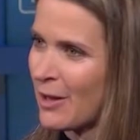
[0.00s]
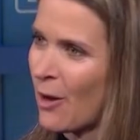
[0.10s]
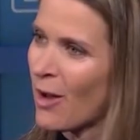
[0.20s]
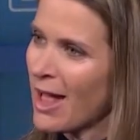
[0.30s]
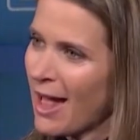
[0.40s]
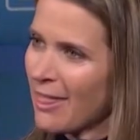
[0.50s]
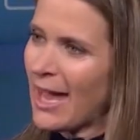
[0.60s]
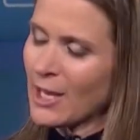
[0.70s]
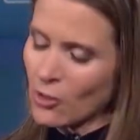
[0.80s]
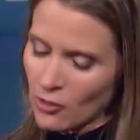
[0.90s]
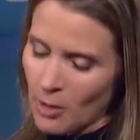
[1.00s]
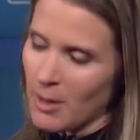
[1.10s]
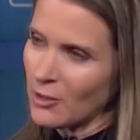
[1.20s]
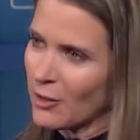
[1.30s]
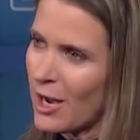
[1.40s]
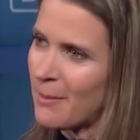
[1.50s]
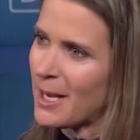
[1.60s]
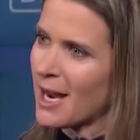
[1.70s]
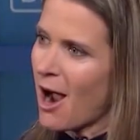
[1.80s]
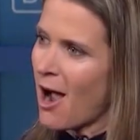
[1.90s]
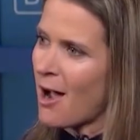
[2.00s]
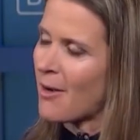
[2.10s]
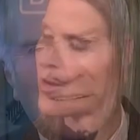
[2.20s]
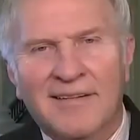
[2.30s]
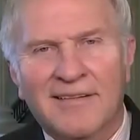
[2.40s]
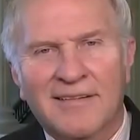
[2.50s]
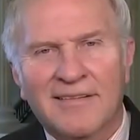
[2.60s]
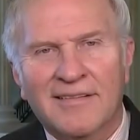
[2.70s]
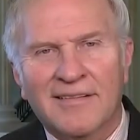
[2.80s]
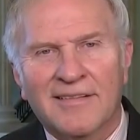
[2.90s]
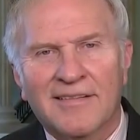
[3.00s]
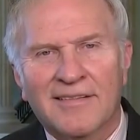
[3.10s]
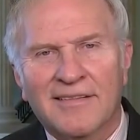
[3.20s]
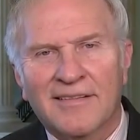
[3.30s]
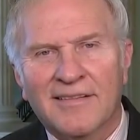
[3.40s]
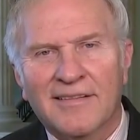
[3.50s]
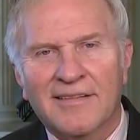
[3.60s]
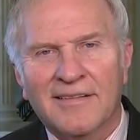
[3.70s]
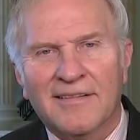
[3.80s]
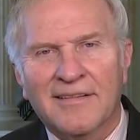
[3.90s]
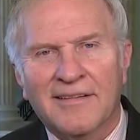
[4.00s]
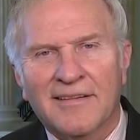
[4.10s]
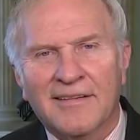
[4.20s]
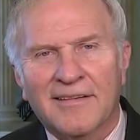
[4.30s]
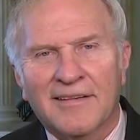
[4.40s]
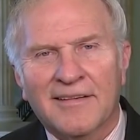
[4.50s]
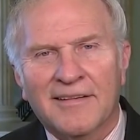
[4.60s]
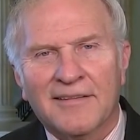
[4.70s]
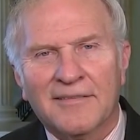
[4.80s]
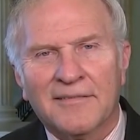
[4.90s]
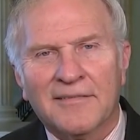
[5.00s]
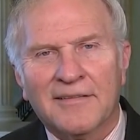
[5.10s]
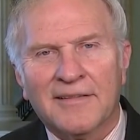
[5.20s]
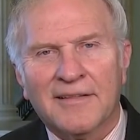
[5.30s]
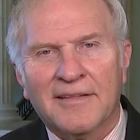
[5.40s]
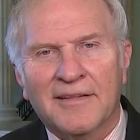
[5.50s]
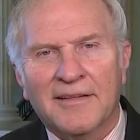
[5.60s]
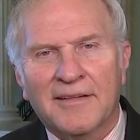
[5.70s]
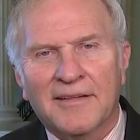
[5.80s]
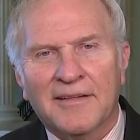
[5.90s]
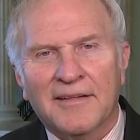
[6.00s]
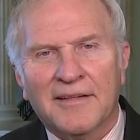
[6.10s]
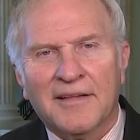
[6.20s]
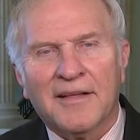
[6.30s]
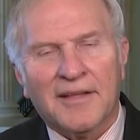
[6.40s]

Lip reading: So thank you so much for coming, taking the time to come on and talk with us, and I hope to speak with you many times over the next year.